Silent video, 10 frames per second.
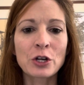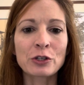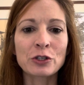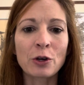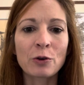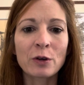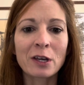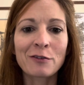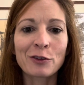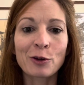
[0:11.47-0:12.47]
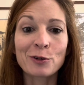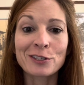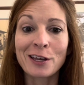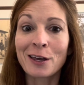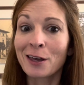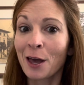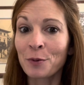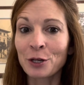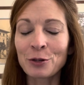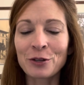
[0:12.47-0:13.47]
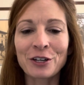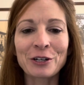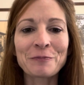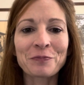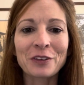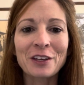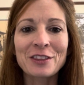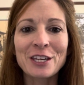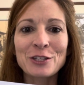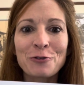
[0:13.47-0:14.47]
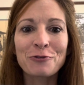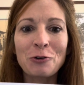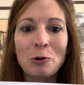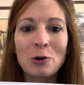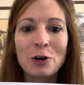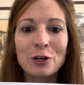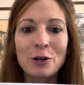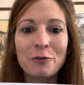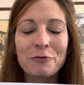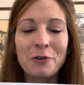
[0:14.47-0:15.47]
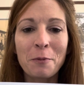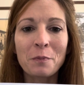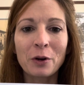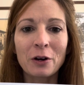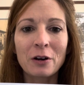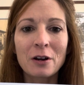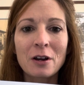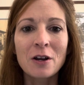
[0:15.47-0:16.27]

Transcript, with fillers: So even though we're saying Happy New Year, these are for November.